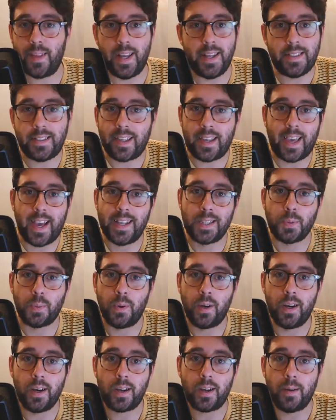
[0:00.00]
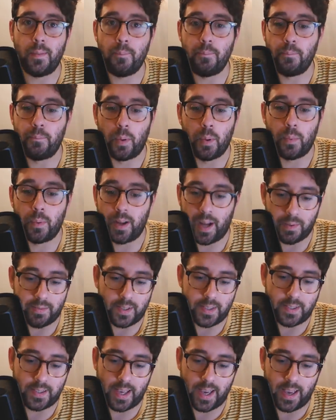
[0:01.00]
It's a guesswork, but we'll have
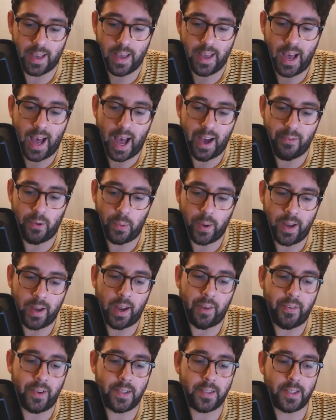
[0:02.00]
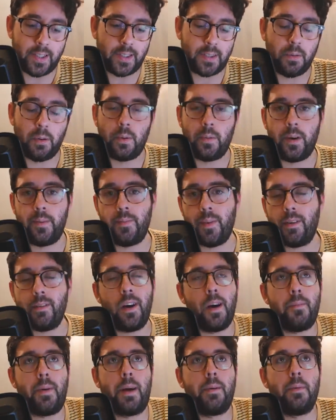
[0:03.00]
to see. Either way, I think City will win. I've
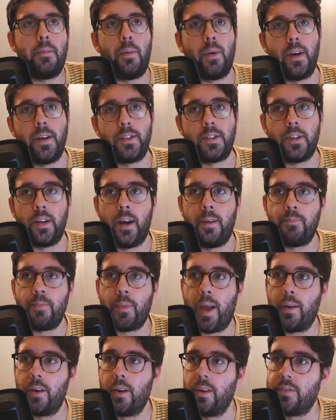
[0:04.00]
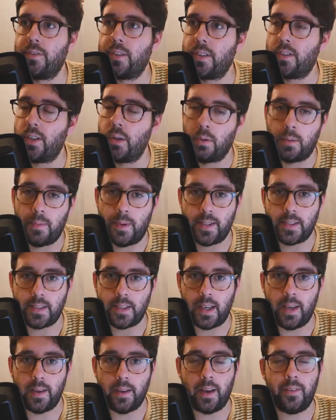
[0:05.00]
got to back my boys, you know. I'm going to go for the two one Man
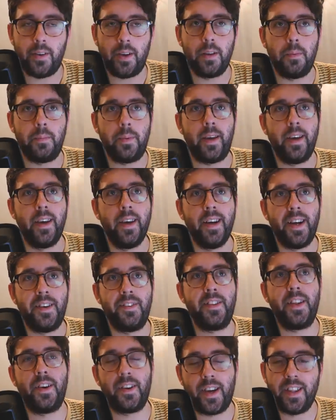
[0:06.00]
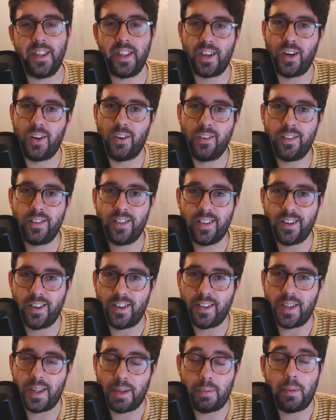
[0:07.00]
City. I think they'll be, I think they'll get the goal, the
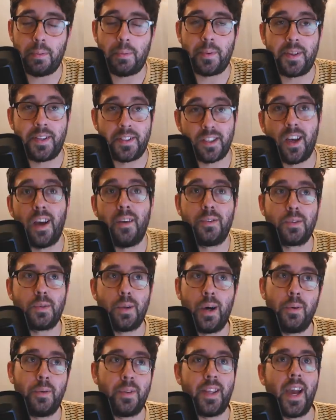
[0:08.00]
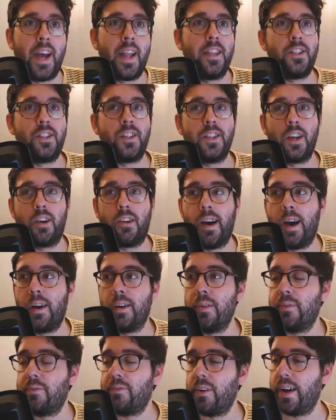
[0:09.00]
goal that they probably deserve as well, with the energy and the
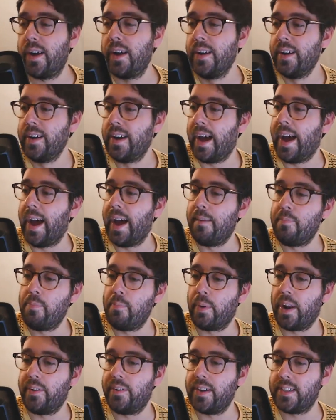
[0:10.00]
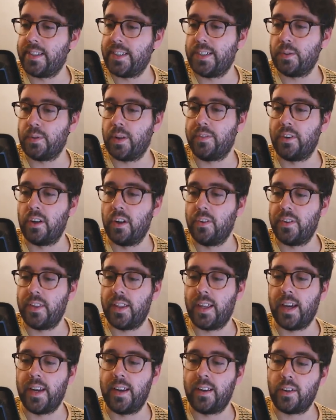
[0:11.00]
crowd up for it. Um, but I think City will have enough in
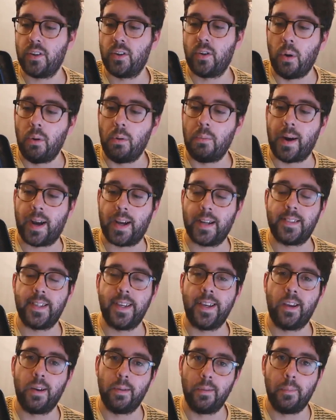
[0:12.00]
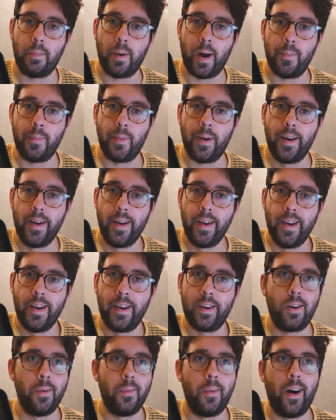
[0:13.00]
the end. Come on, McAtee. Come on, Palmer.
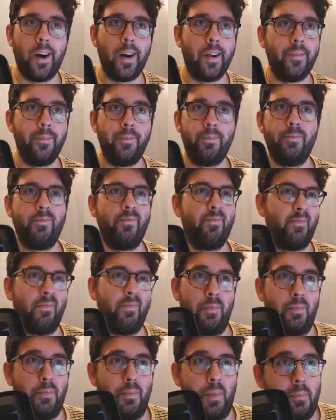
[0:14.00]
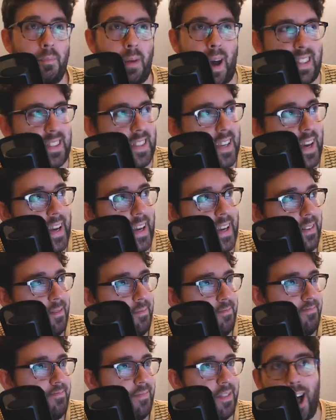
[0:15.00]
Come on, Bette,
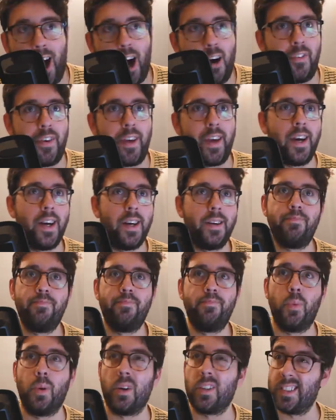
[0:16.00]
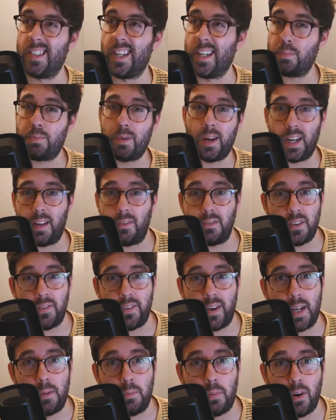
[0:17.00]
Lavia, Wilson Esbrand, if he's
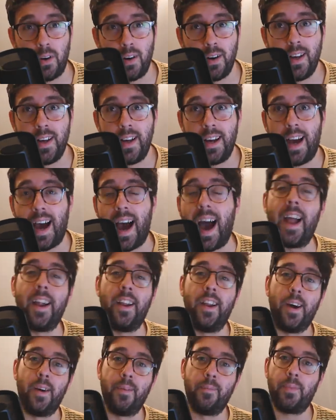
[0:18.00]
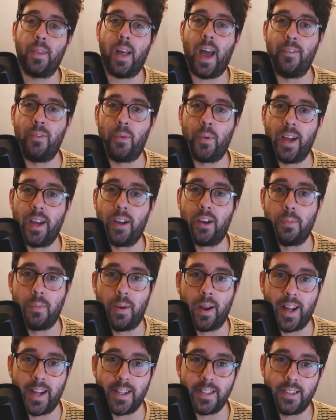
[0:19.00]
available. I don't know. Either way, come
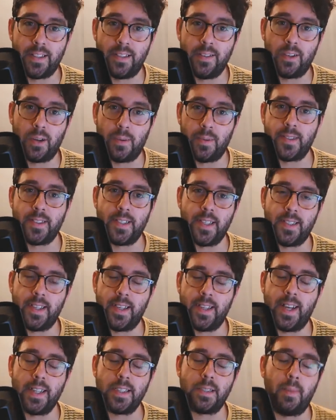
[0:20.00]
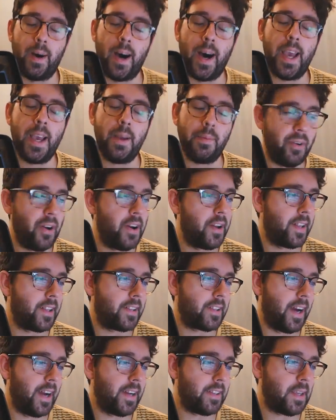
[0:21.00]
on, lads. Come on, City. That's my
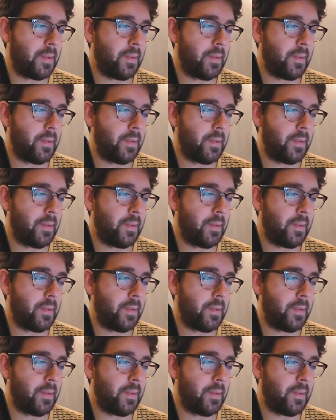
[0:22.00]
verdict, guys.